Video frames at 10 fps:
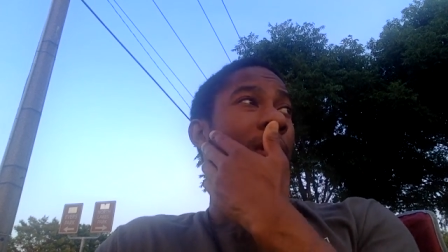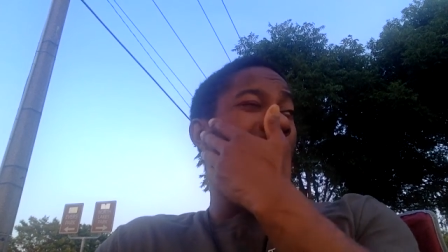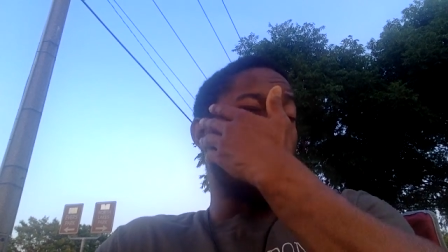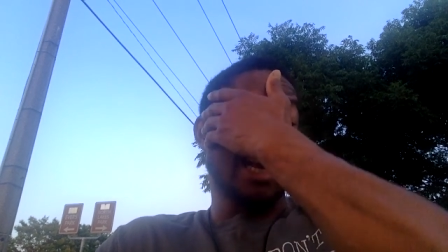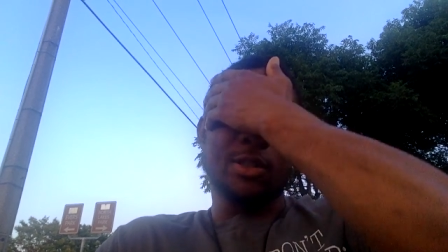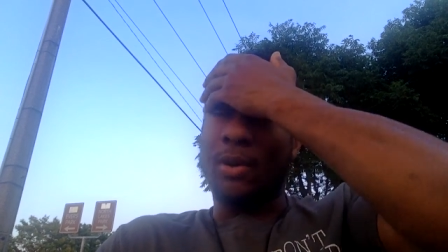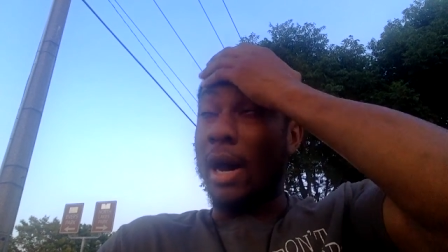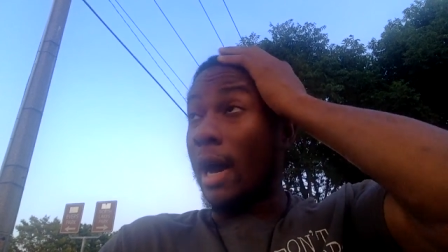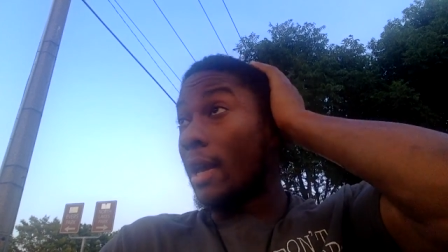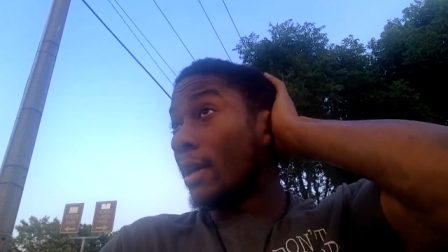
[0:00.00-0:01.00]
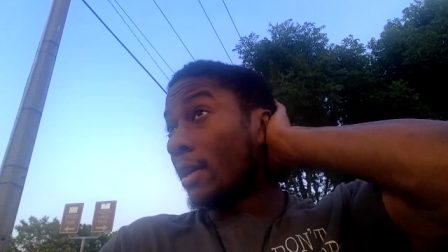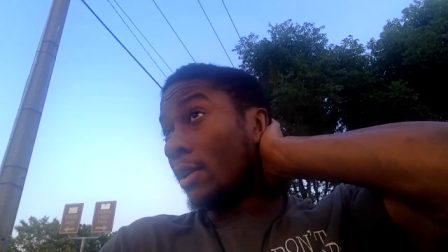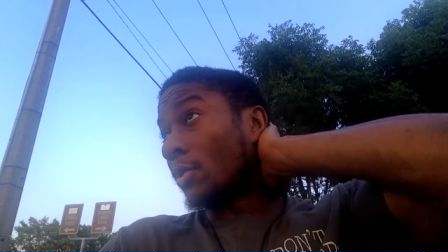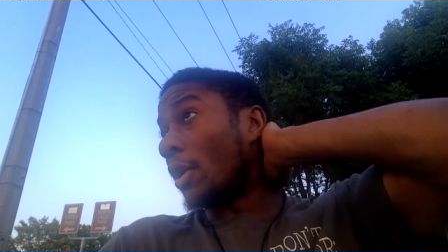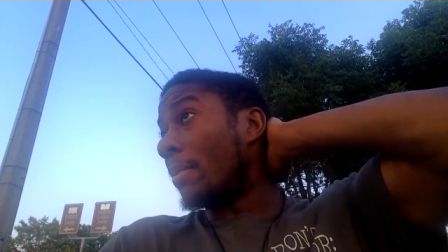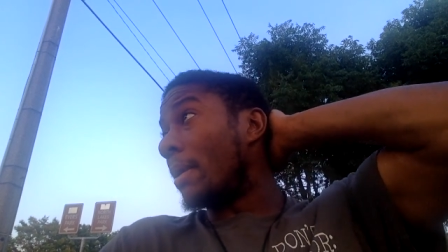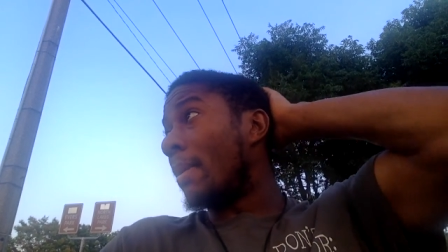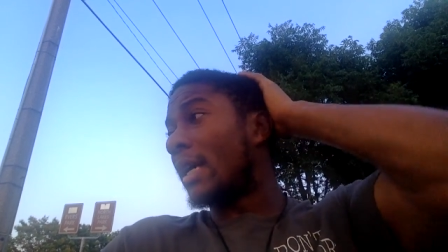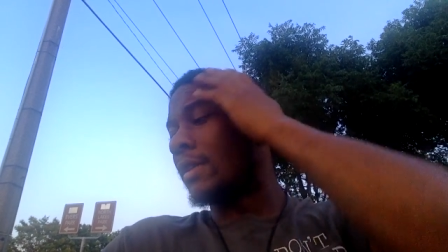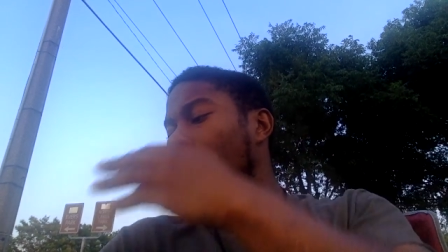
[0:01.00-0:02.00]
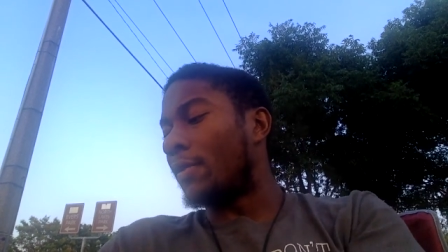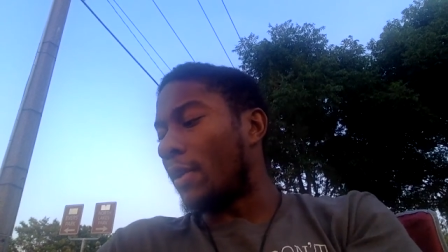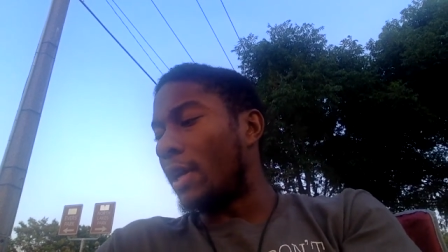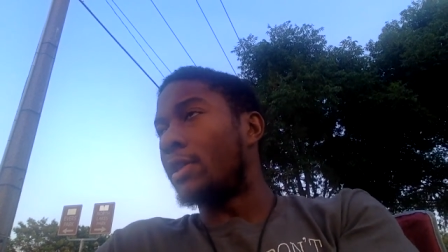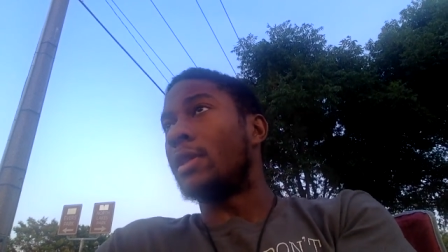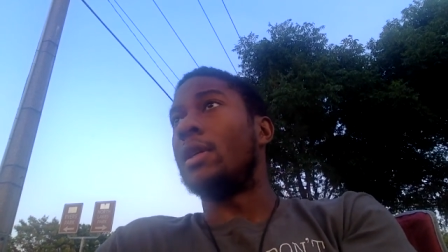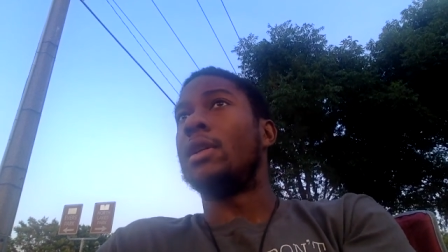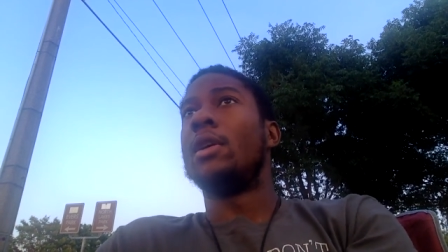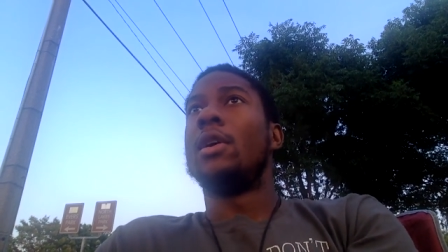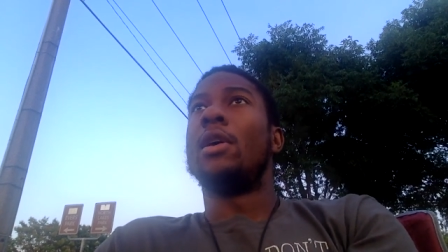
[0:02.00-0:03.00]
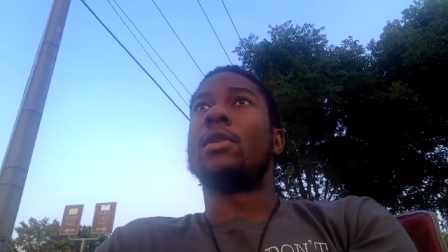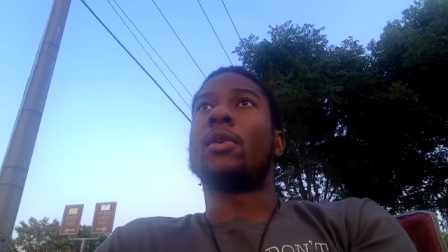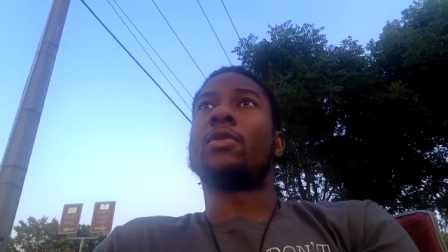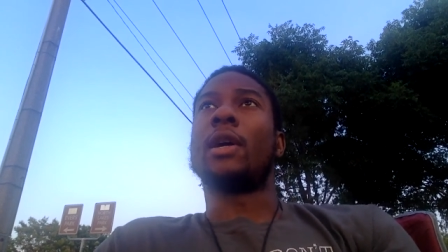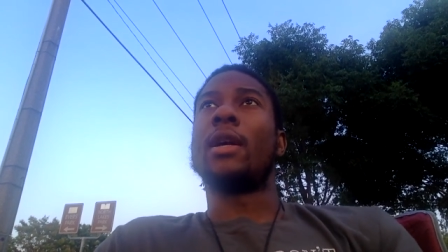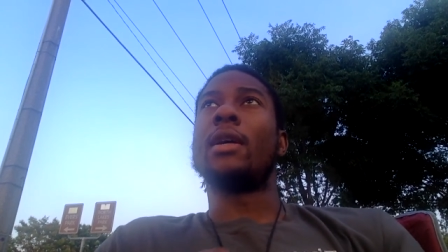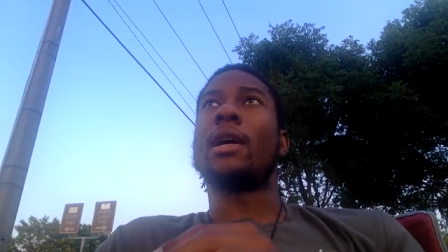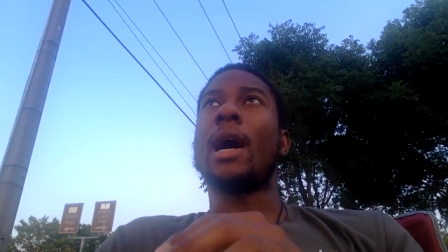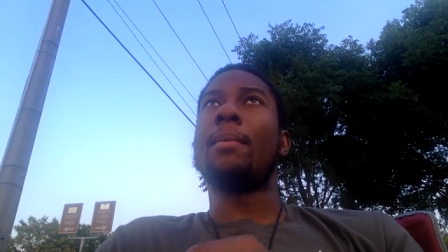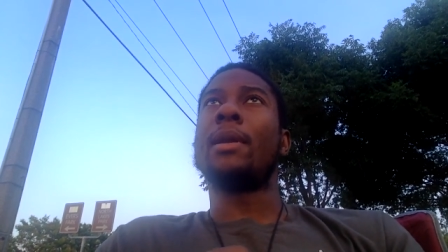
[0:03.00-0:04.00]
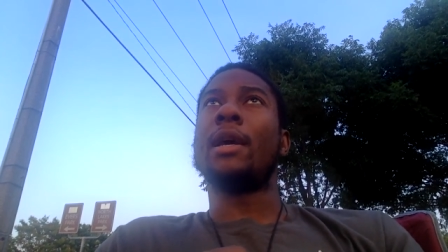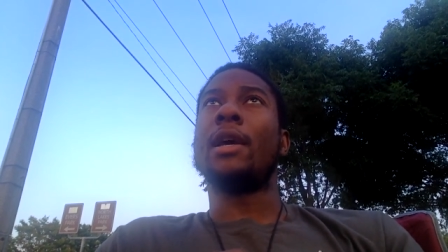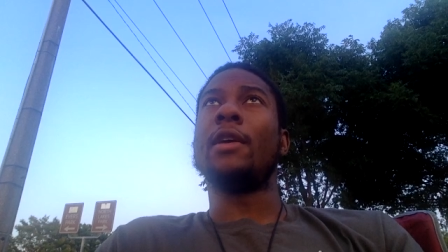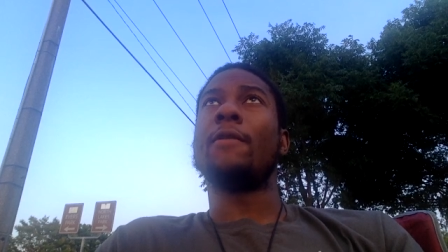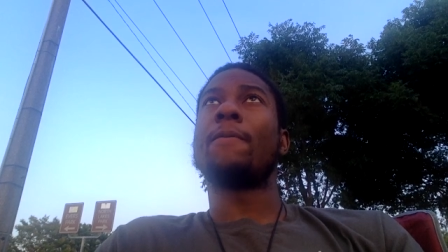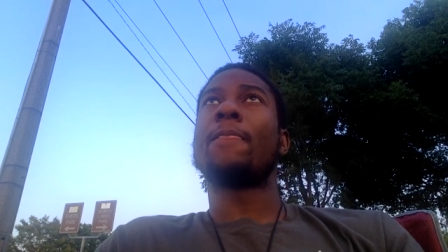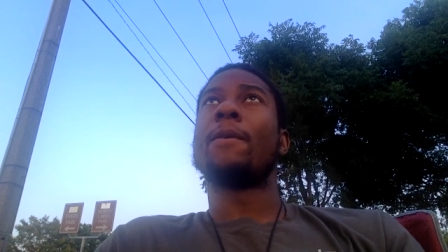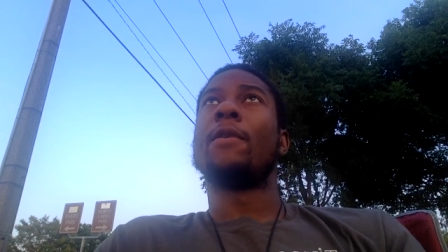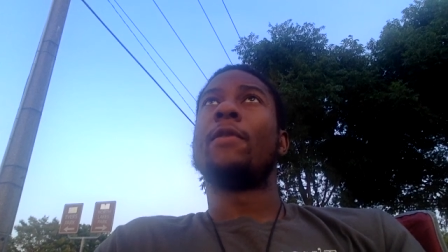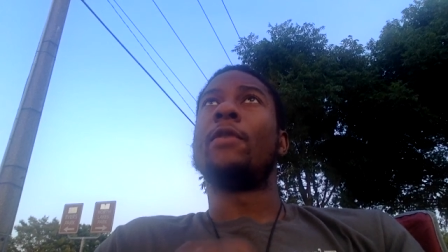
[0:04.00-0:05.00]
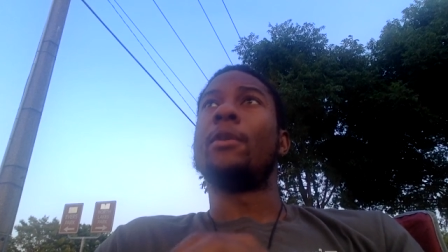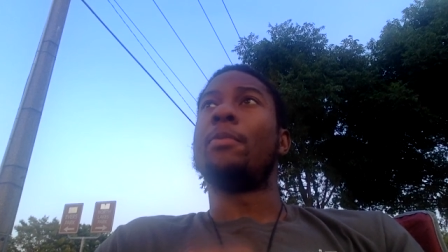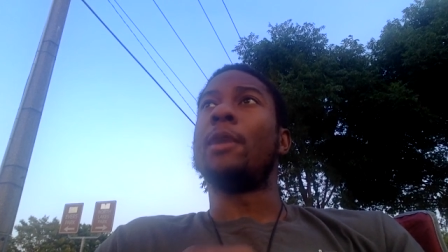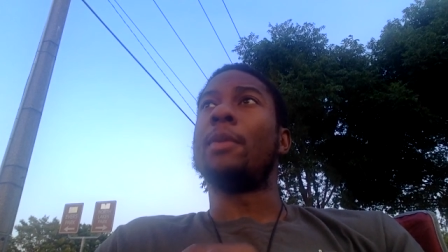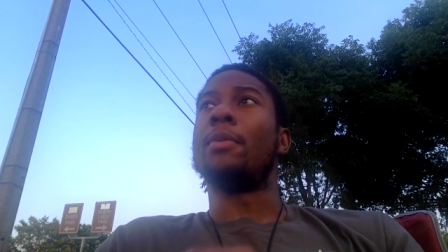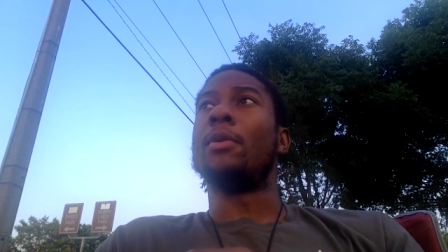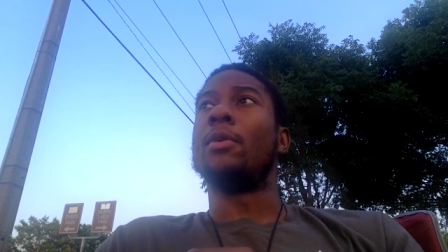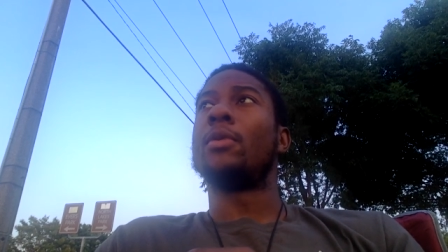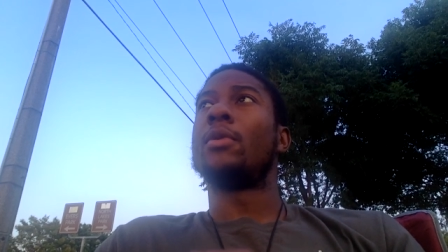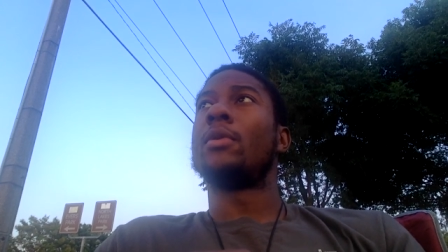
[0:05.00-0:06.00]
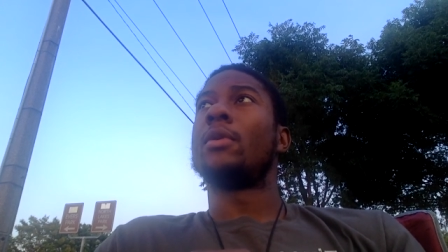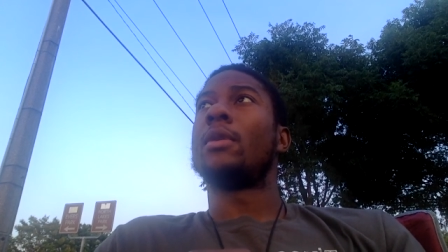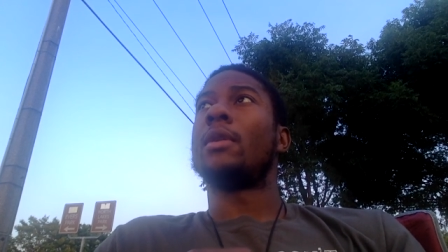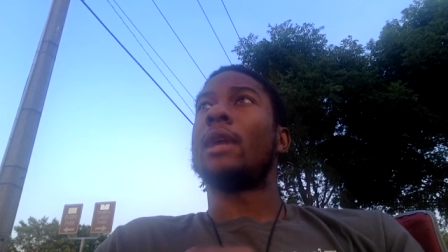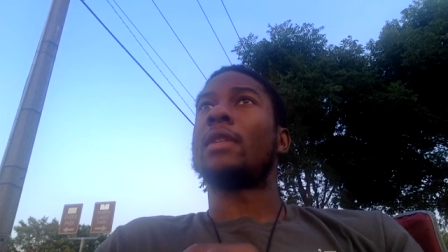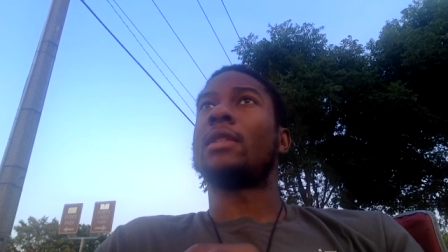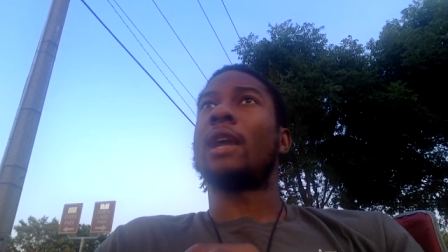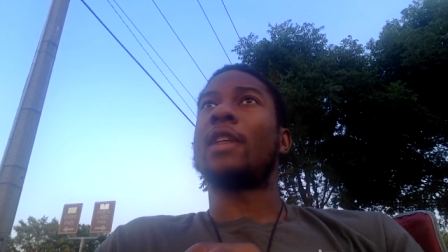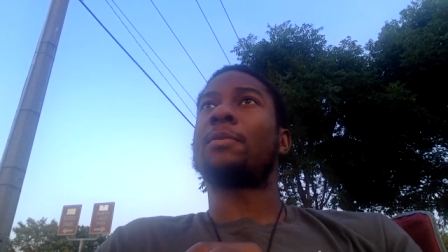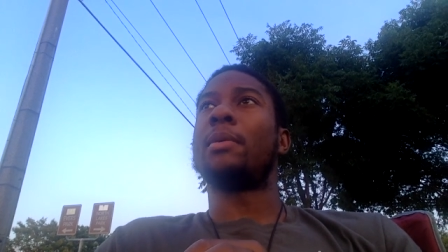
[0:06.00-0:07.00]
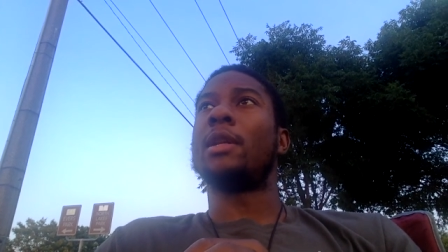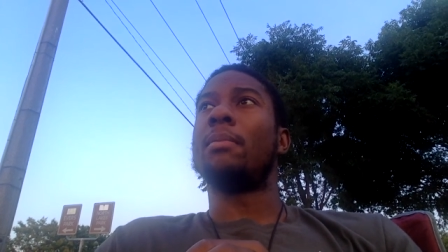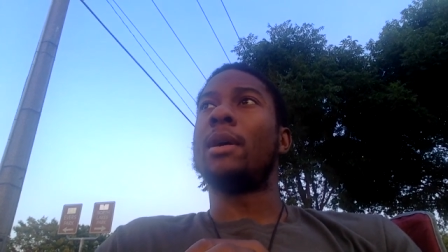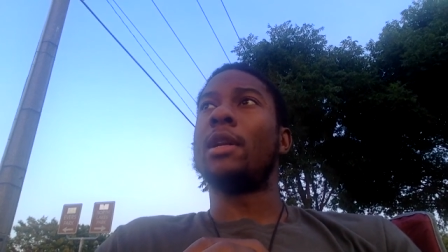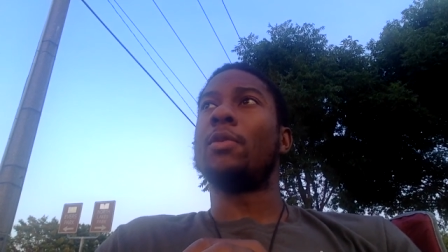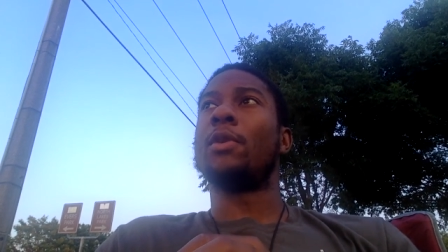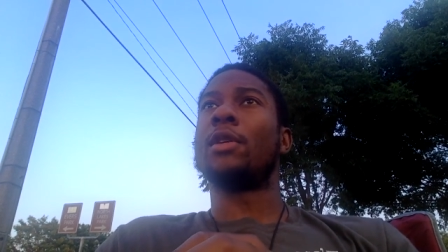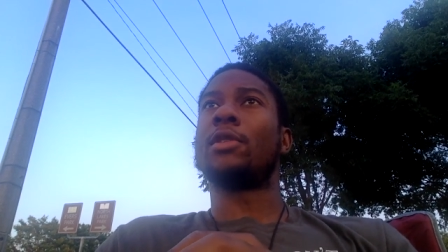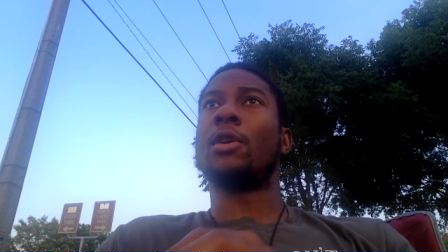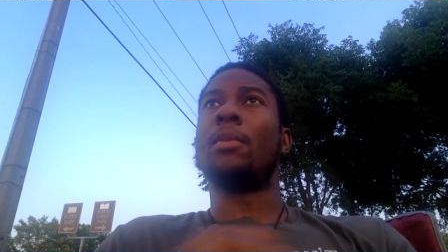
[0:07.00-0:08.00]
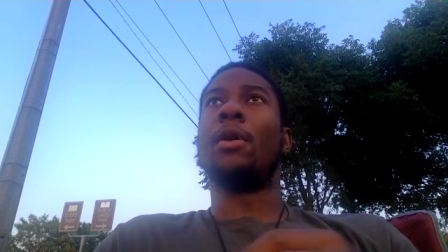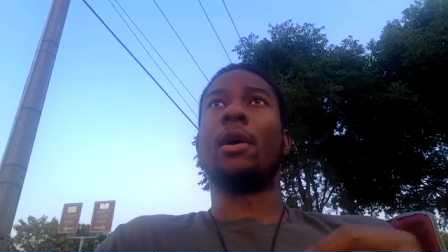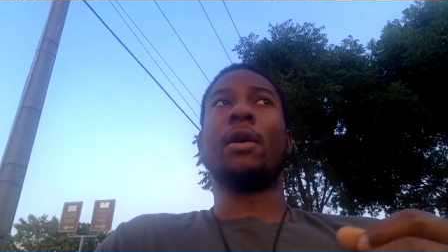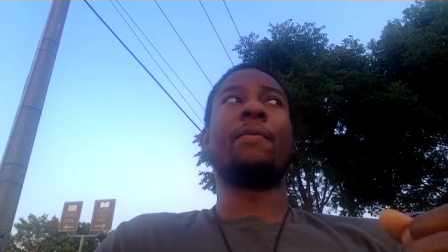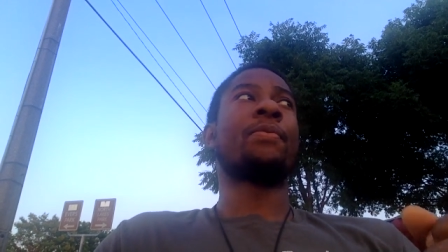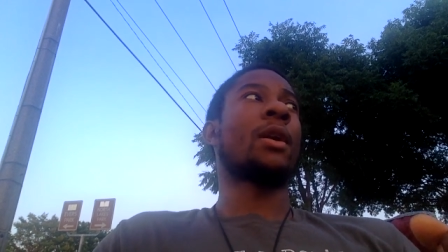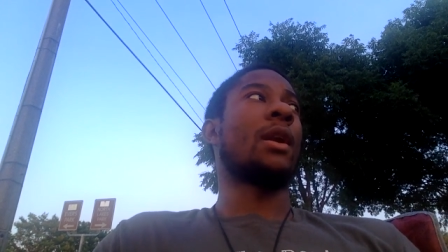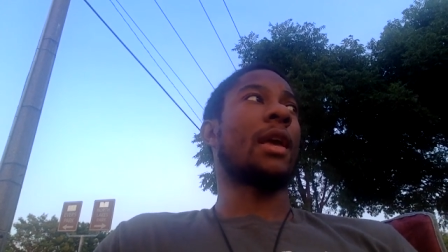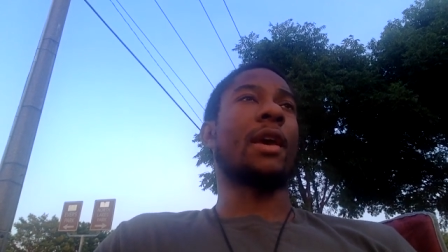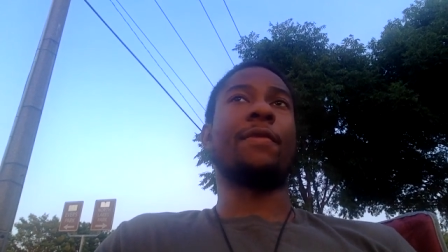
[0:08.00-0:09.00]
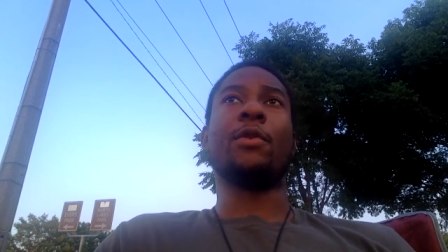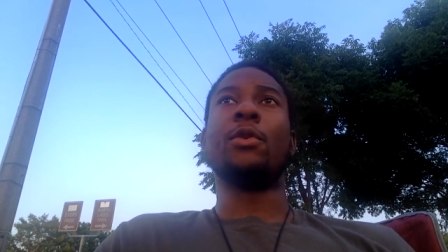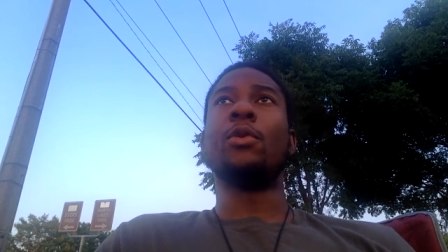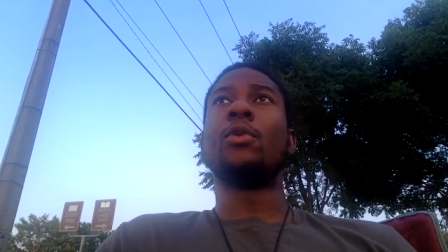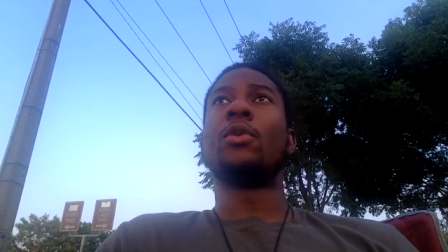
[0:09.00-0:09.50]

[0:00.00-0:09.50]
And that's why there's going to be massive inflation. It's going to try to accommodate for the people that's not spending money with us no more. Like if you